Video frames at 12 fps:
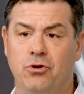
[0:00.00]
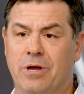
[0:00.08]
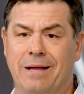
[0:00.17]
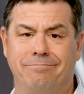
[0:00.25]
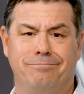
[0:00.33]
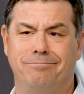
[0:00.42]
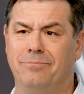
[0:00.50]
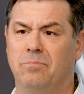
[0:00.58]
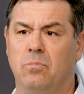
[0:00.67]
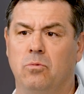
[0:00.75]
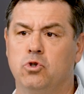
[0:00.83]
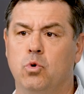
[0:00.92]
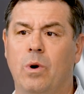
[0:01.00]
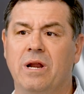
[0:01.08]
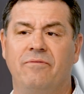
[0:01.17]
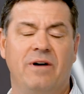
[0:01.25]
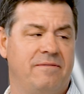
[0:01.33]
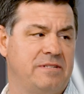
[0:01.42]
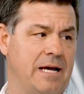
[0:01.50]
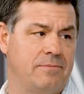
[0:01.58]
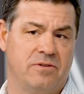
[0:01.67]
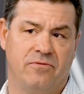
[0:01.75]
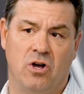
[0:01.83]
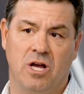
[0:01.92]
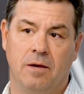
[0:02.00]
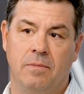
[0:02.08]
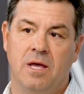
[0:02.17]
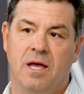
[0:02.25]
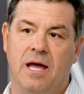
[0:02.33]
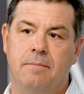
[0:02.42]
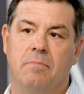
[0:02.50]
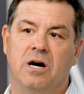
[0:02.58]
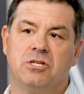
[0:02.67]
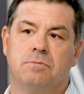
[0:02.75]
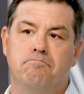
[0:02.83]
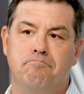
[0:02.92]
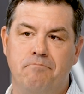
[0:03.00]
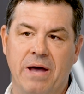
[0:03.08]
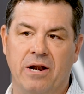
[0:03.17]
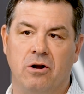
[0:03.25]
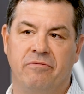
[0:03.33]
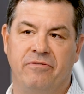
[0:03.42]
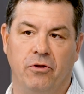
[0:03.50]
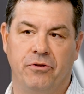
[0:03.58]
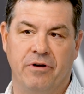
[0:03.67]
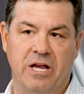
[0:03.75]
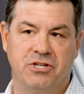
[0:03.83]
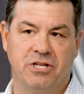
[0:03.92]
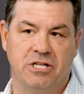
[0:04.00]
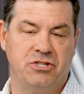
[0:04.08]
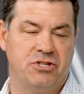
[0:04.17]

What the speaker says: You get 25 times the volume and much better filtration.